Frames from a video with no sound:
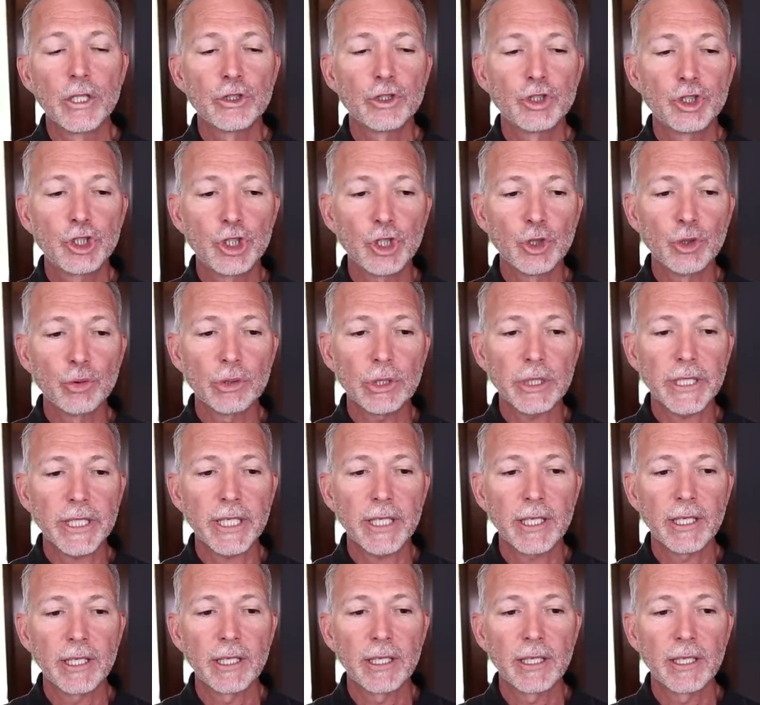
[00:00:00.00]

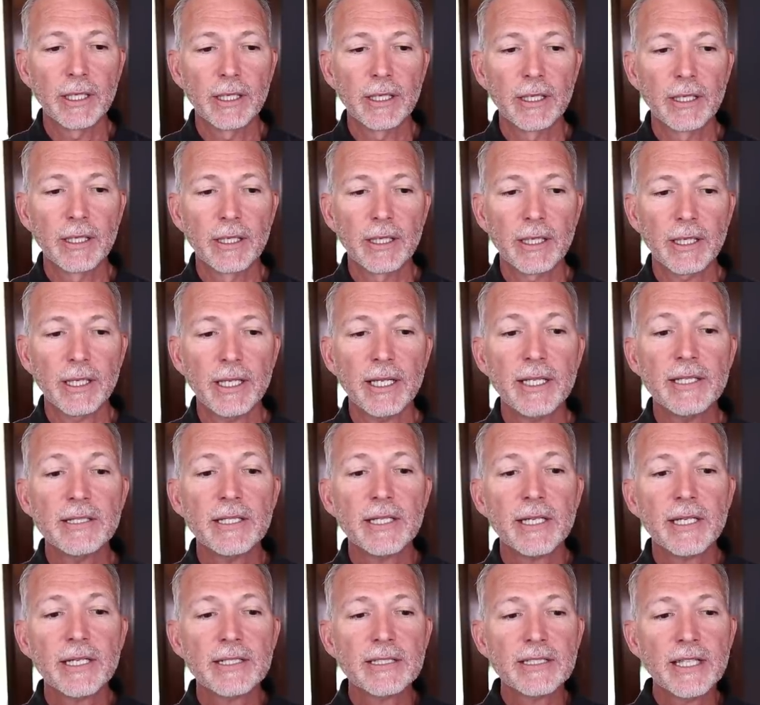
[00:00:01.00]
Julie, is it
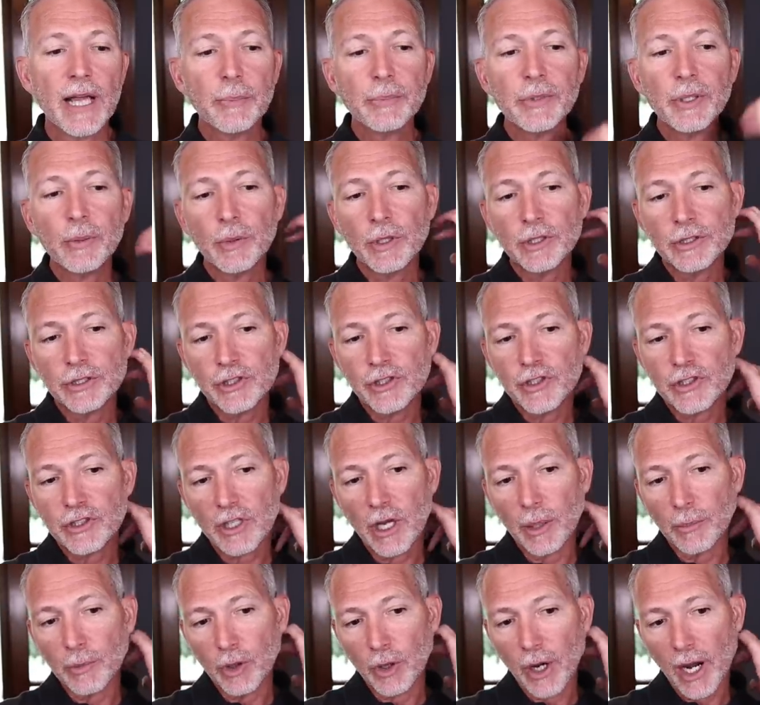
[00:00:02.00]
acceptable to
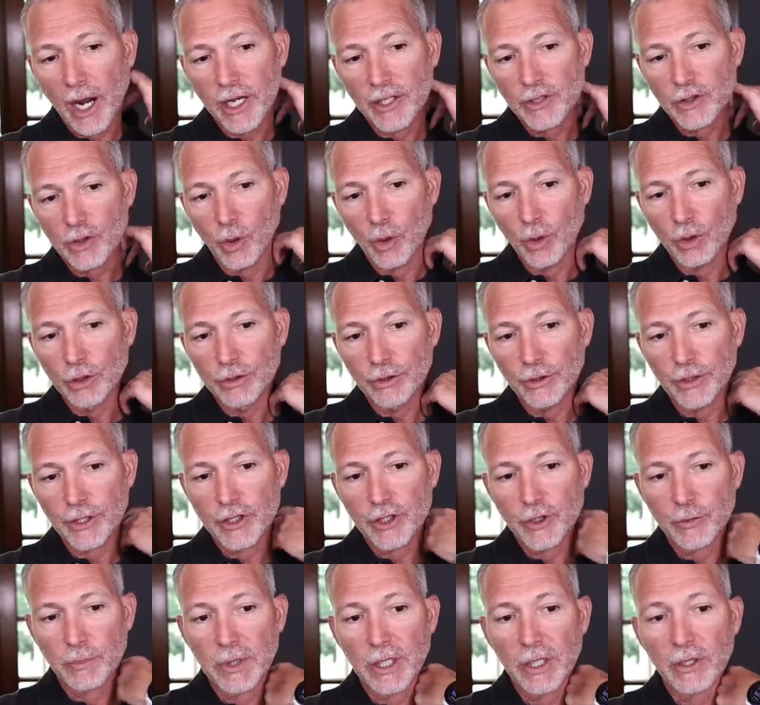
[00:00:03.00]
summarize older
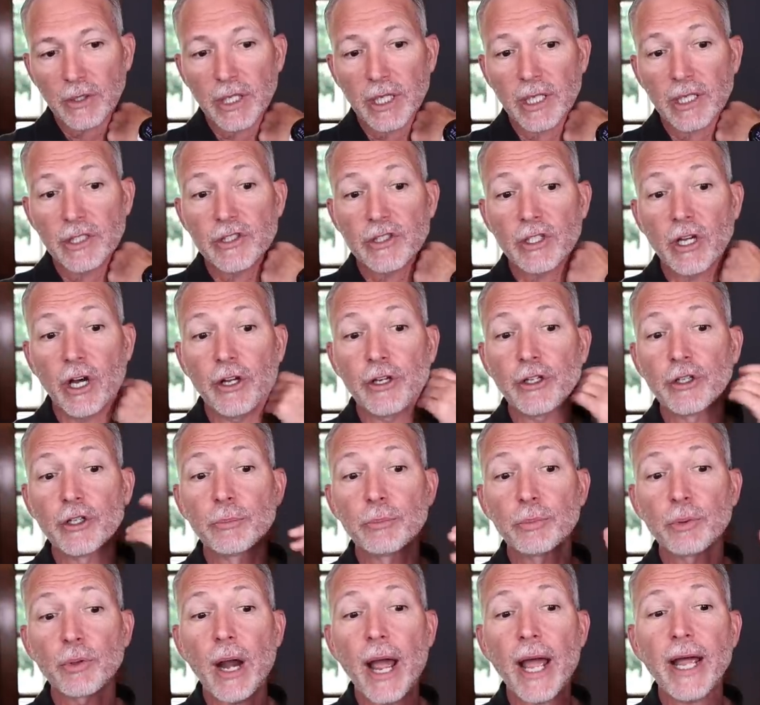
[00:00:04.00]
experience under
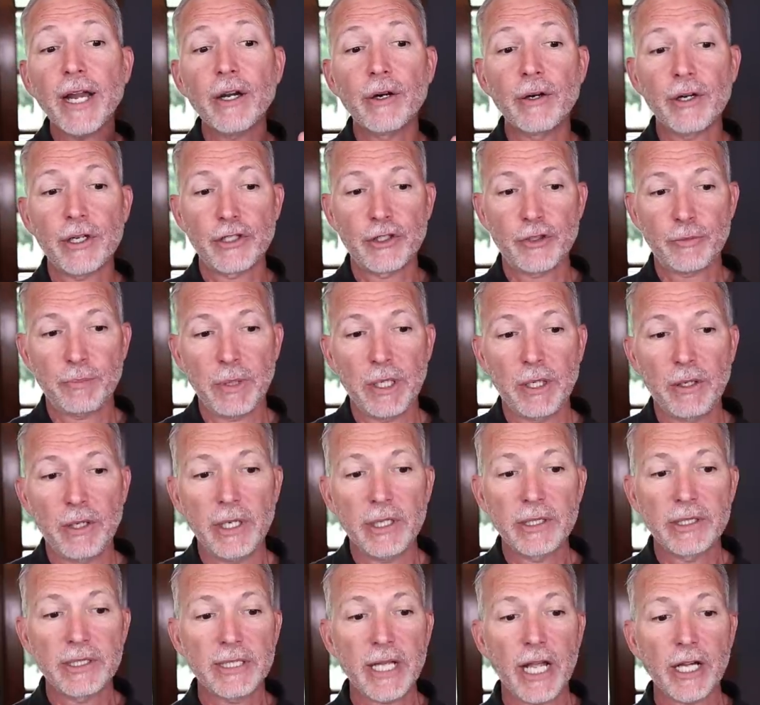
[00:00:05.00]
prior
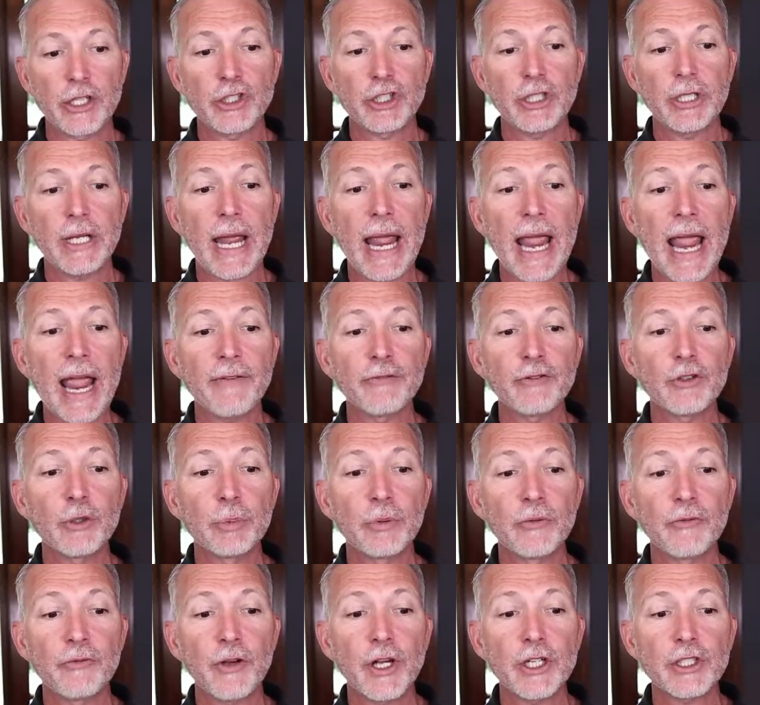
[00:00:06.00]
experience section after
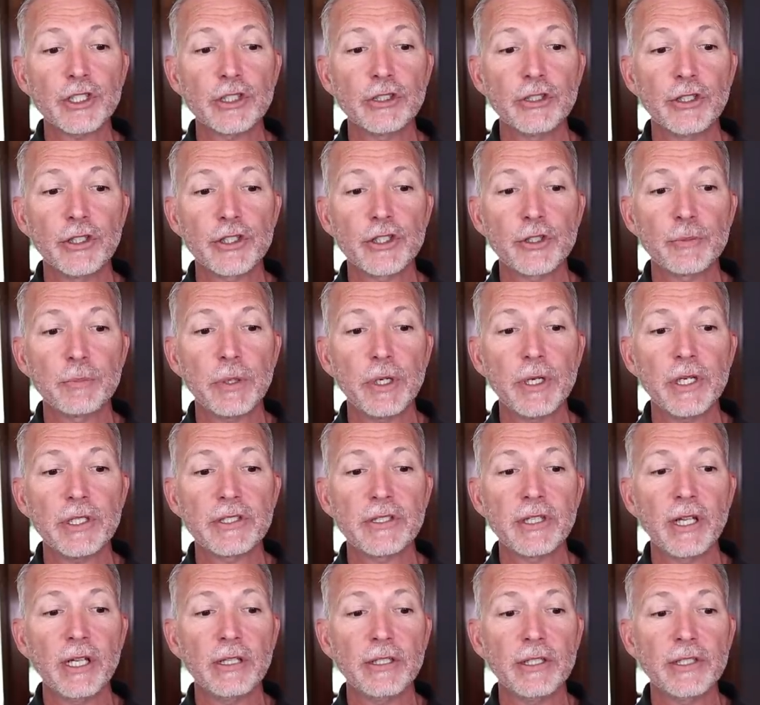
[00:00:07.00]
professional experience
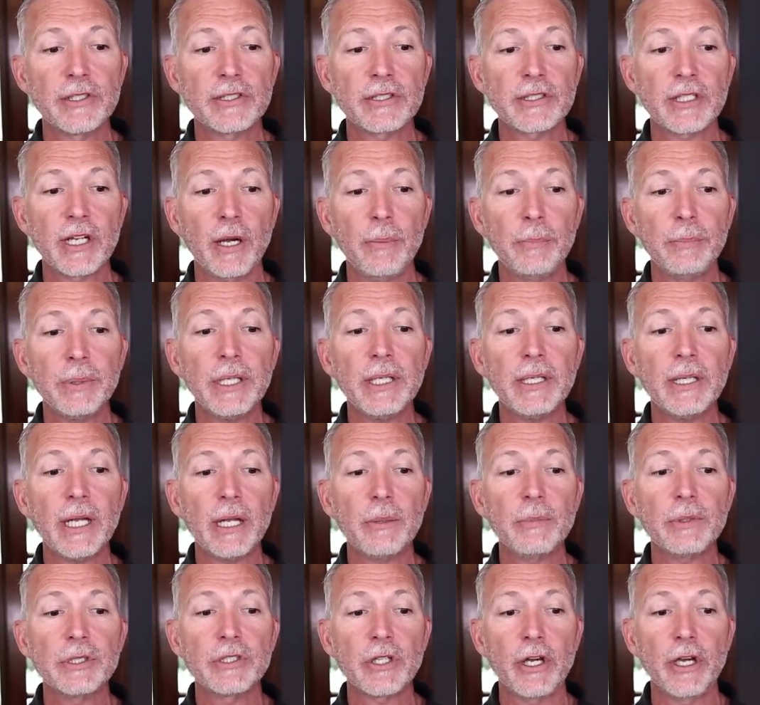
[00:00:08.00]
that lists company
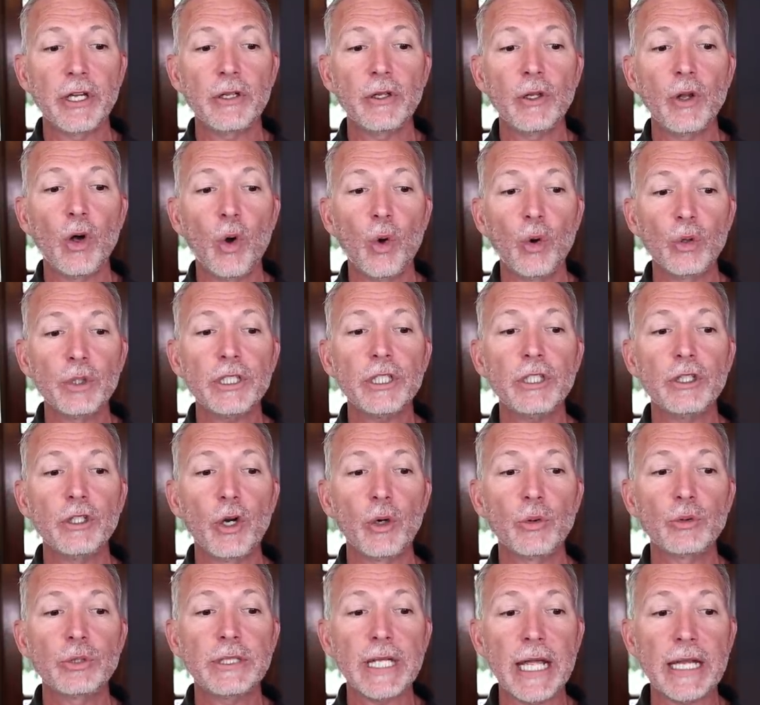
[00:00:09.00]
name and title, only
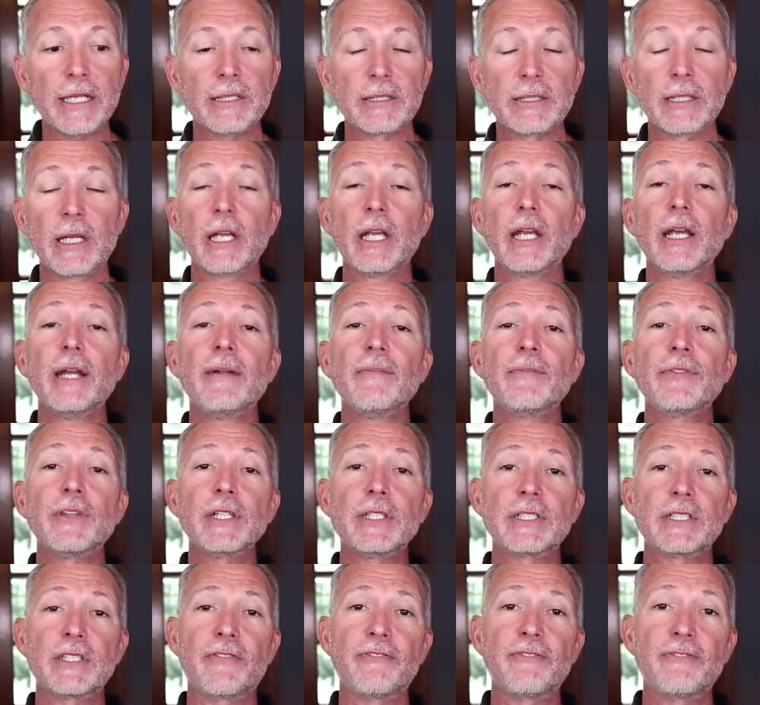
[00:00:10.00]
no dates?
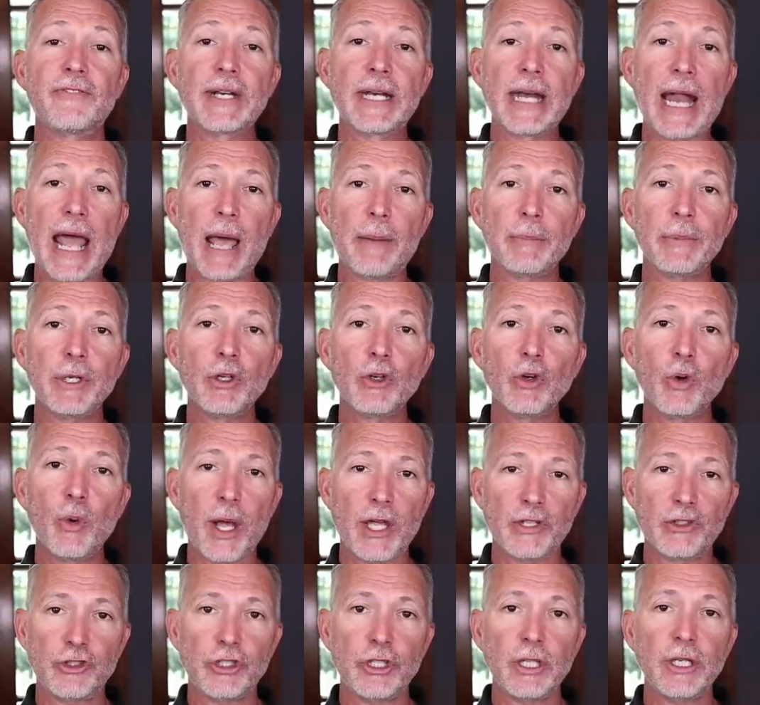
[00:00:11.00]
This is a phenomenal
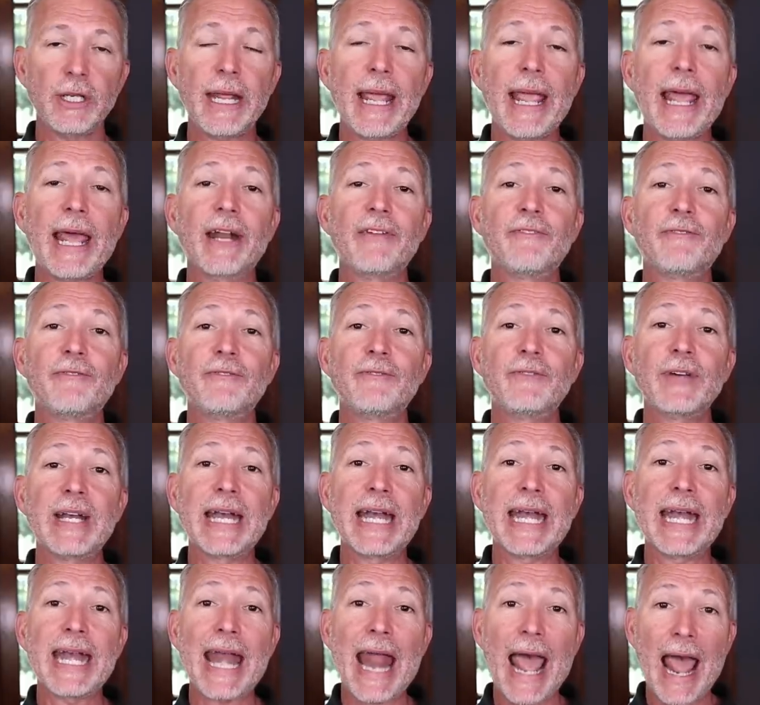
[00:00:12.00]
question and a
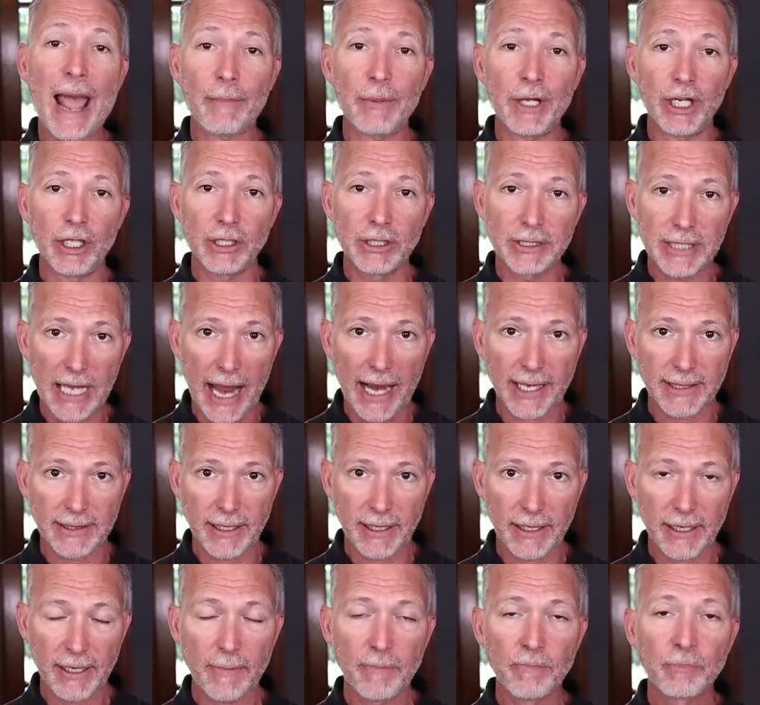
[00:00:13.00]
phenomenal
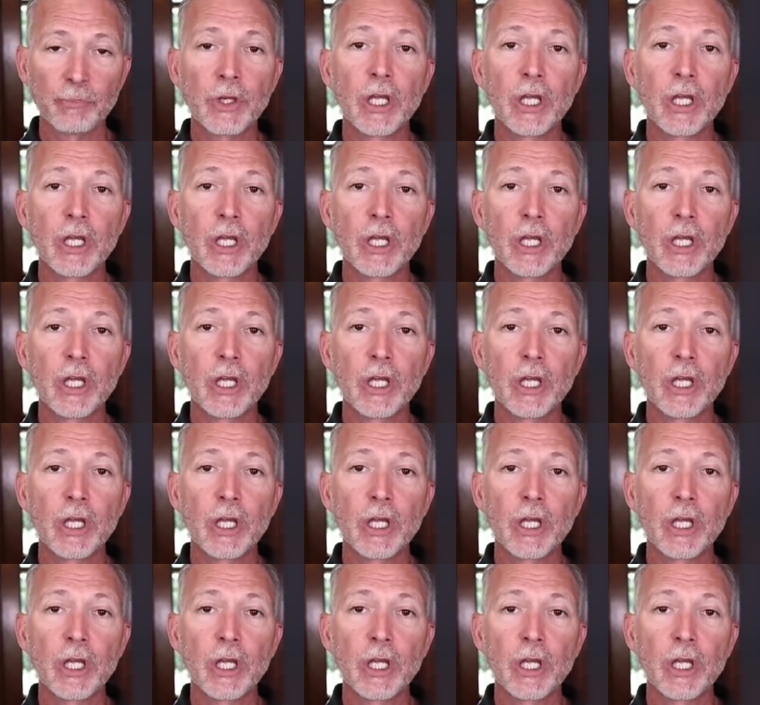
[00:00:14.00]
tactic.